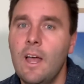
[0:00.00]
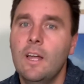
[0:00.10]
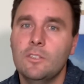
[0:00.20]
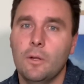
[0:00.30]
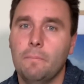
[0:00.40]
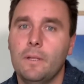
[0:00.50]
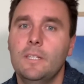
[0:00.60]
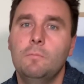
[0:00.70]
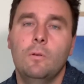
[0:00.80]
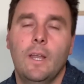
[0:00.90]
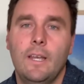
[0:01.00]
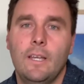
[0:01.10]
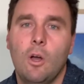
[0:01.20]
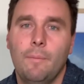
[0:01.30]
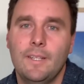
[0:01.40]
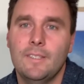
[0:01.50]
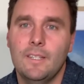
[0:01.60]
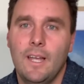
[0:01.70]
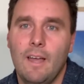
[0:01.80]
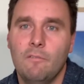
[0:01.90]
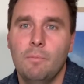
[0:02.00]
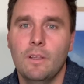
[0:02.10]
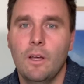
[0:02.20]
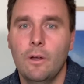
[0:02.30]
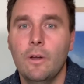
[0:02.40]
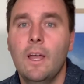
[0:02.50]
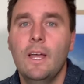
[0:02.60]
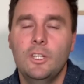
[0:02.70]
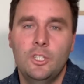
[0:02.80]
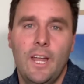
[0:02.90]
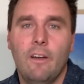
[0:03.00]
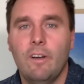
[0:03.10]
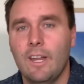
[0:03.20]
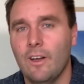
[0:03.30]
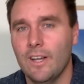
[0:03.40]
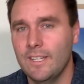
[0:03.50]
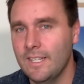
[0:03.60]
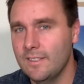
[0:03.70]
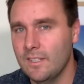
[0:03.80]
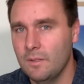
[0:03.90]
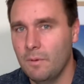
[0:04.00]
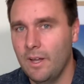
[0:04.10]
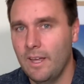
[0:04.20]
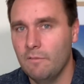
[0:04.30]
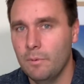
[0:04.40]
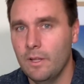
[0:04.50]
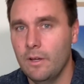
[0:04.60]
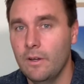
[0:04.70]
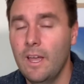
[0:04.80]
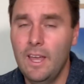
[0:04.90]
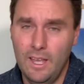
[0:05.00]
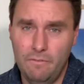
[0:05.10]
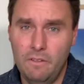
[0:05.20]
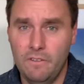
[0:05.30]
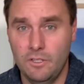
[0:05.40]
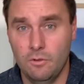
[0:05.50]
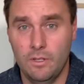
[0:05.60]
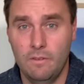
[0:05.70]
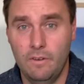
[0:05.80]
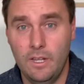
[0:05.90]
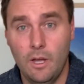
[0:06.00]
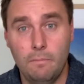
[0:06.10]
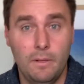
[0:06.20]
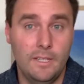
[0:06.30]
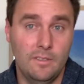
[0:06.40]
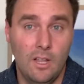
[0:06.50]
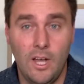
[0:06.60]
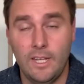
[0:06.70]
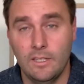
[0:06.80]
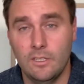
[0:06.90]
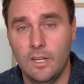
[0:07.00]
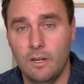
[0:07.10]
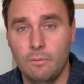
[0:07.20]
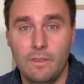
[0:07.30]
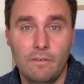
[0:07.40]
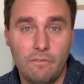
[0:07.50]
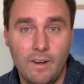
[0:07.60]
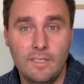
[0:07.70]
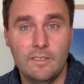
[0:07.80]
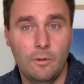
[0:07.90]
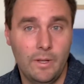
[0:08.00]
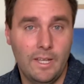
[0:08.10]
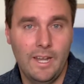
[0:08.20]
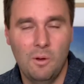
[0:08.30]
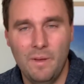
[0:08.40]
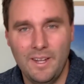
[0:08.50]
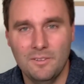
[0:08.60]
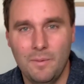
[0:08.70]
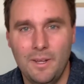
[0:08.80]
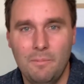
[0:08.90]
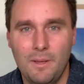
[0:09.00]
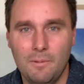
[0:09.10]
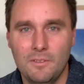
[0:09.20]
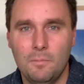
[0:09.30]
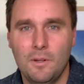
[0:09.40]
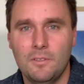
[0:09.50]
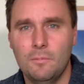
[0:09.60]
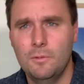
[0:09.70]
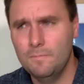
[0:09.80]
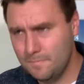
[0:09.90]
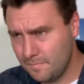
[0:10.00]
So please put any comments that you have below, share any ideas that you might have below. If you've enjoyed the video, please like it and share it with your friends so we can help out as many people as possible.